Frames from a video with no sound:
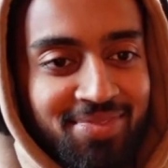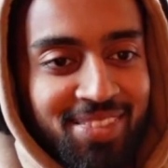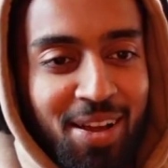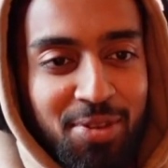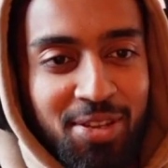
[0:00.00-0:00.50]

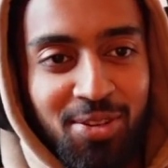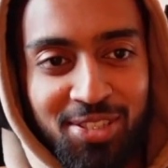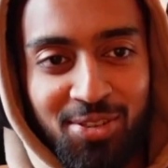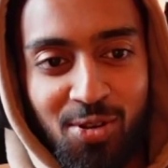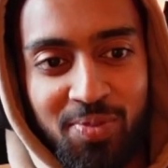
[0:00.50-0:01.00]
Now we can all
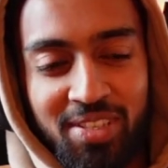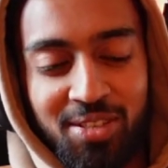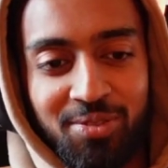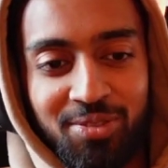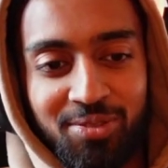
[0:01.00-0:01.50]
scroll up and
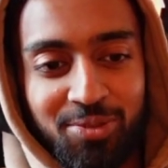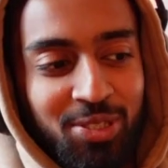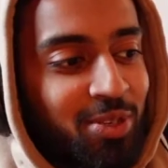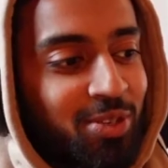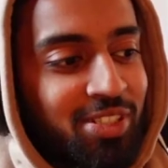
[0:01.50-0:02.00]
see
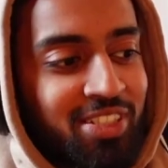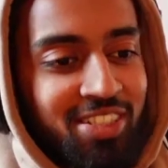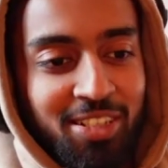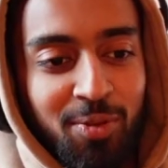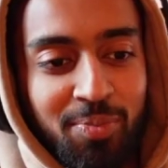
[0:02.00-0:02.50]
which one of us
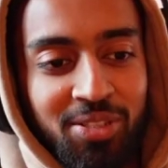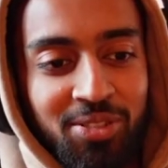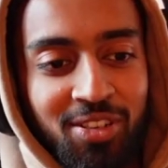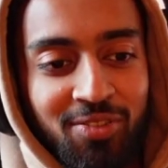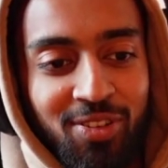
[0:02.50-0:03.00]
is a little bitch
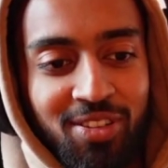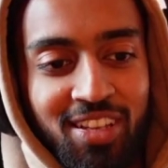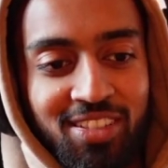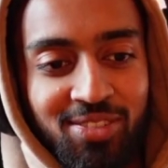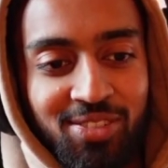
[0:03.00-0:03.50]
who didn't follow that
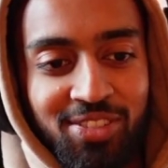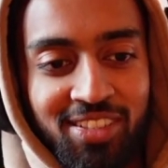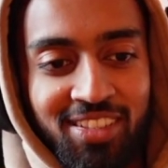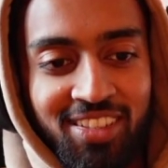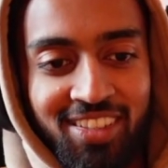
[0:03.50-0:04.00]
instruction.